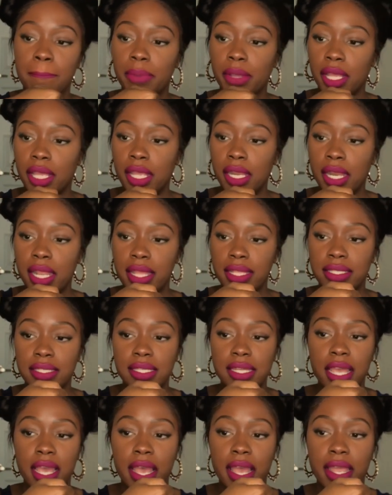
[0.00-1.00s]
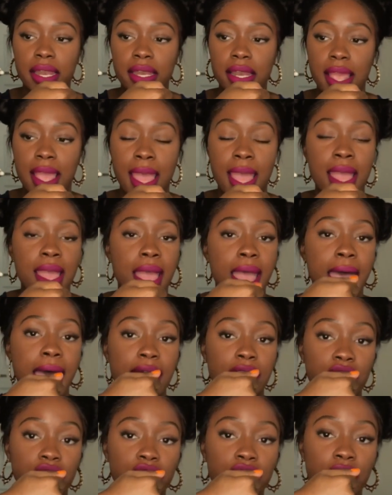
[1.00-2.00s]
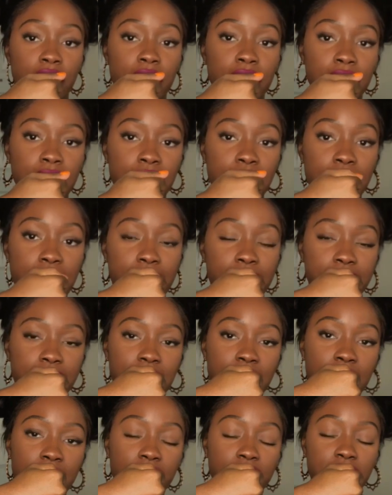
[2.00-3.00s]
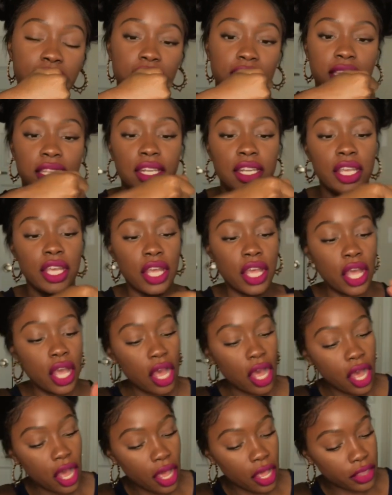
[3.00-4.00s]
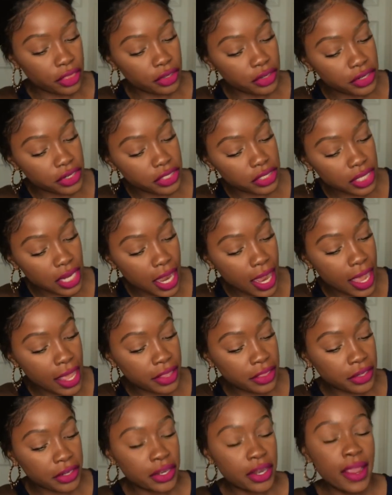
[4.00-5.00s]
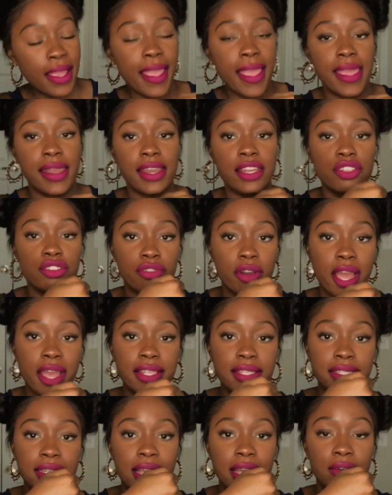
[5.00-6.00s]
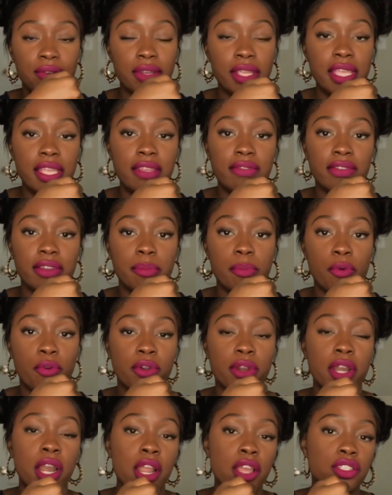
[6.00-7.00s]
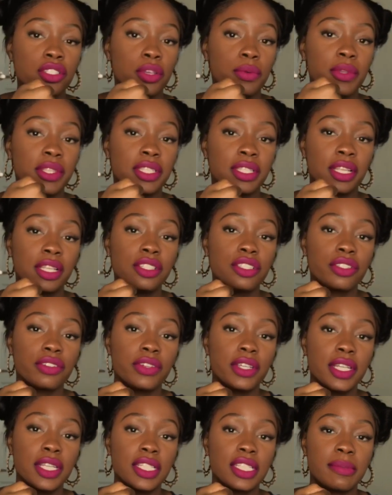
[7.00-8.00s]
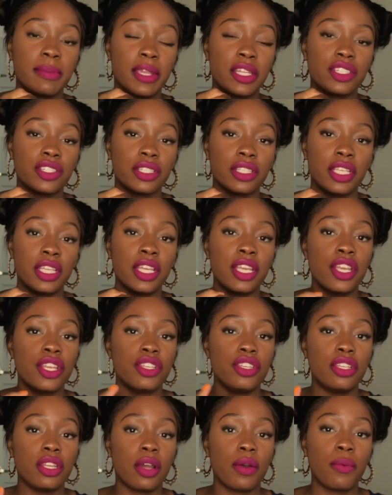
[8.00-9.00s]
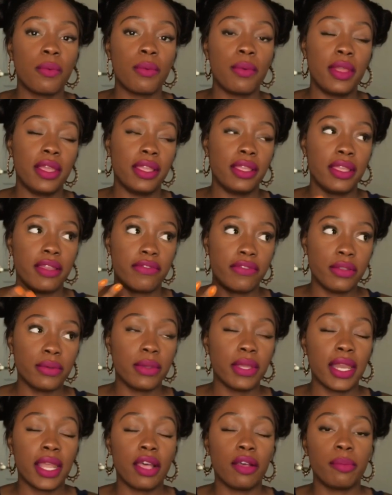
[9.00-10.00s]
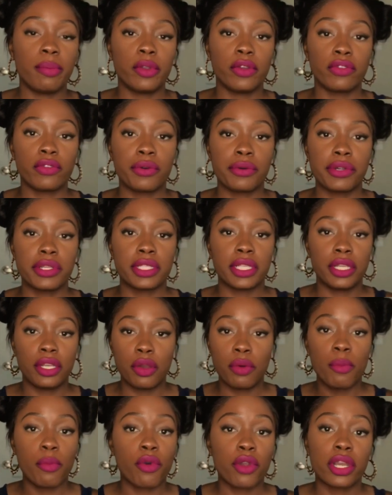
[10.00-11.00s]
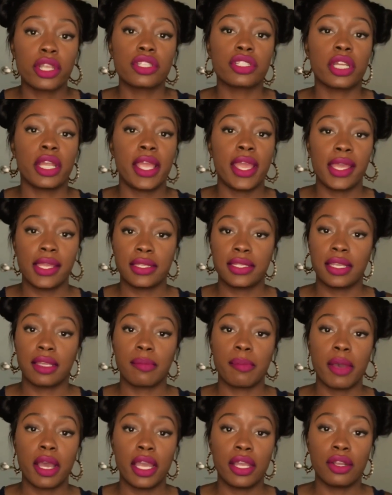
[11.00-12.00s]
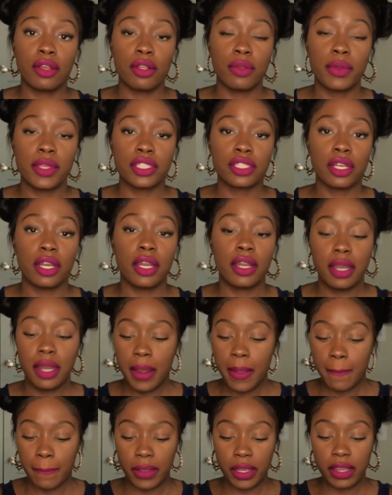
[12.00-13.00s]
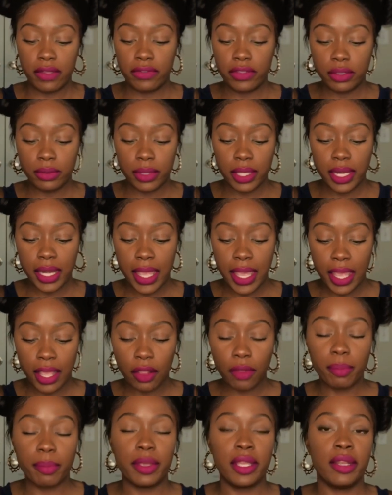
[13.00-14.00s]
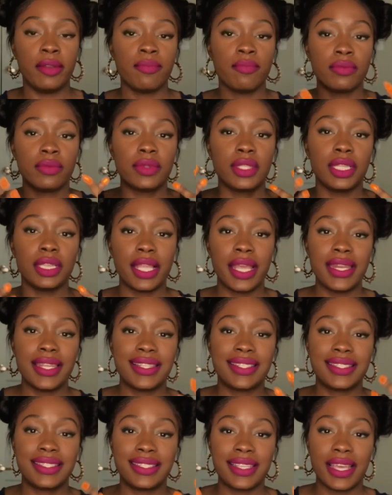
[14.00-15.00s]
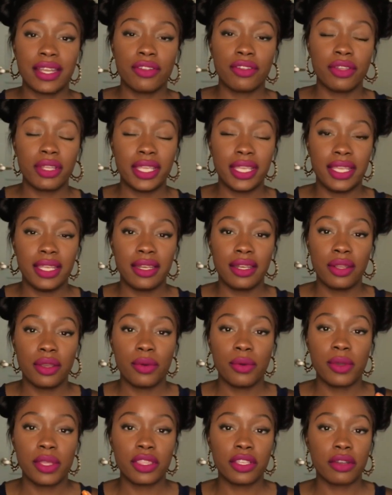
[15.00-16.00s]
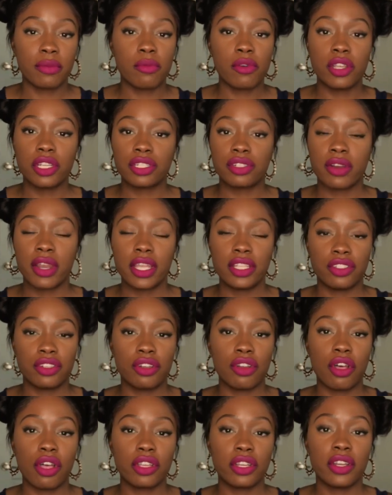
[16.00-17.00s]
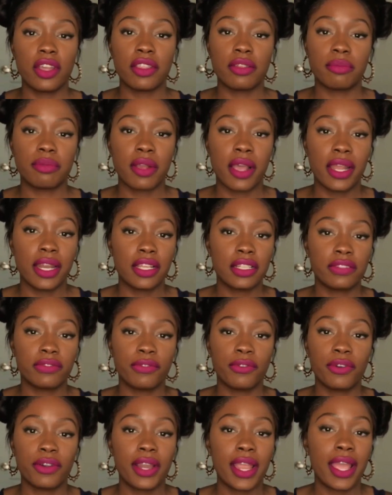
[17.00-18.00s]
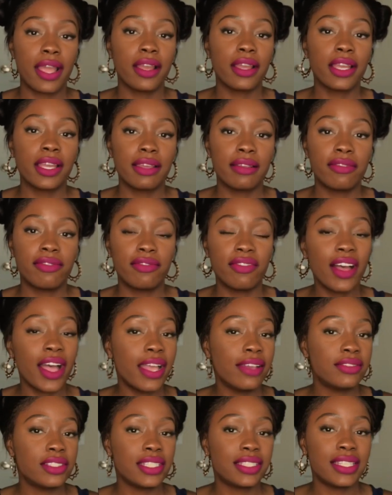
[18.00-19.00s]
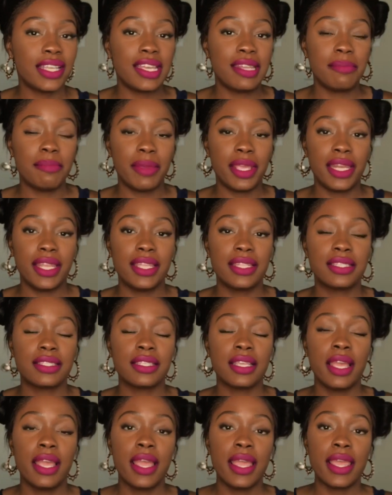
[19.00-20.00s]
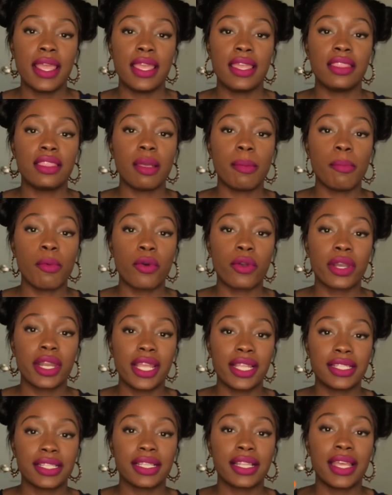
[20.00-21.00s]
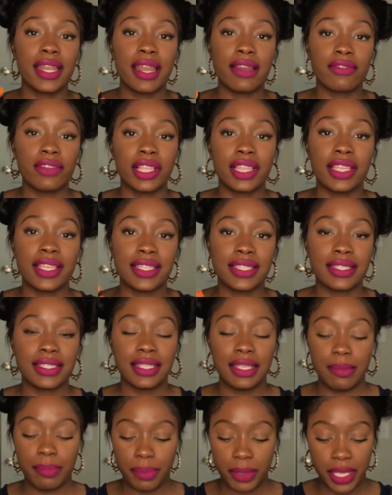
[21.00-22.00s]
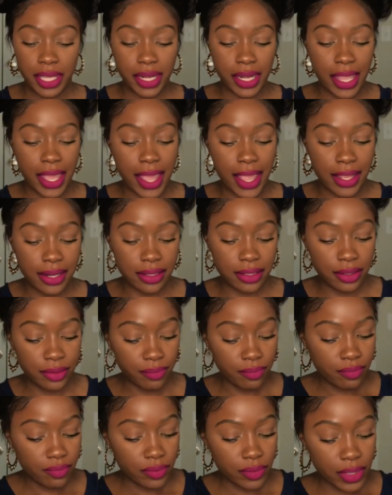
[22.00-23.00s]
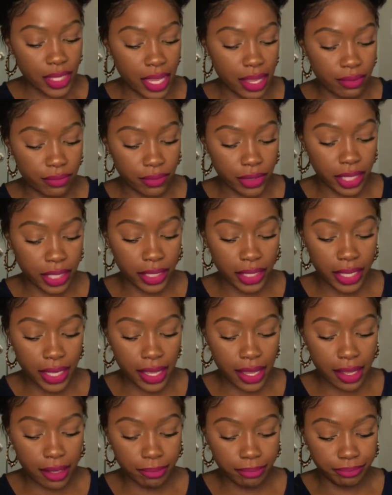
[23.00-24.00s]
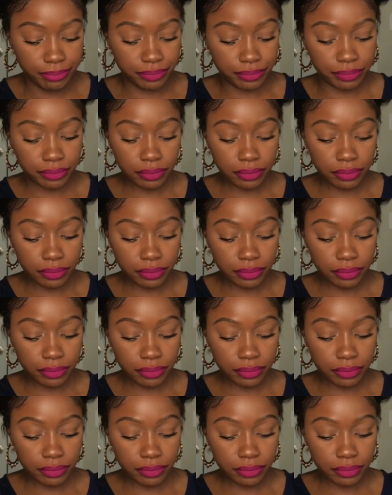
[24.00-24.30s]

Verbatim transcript: but it's not as shiny as I've seen others either, and it dries down even more. So with sunscreen especially, you don't, if you can help it, of course. I know mornings are hectic, mine always are, but if you can help it, let it settle in with your moisturizer and all your other products for a good five to ten minutes in the morning to let everything seep in and and really um,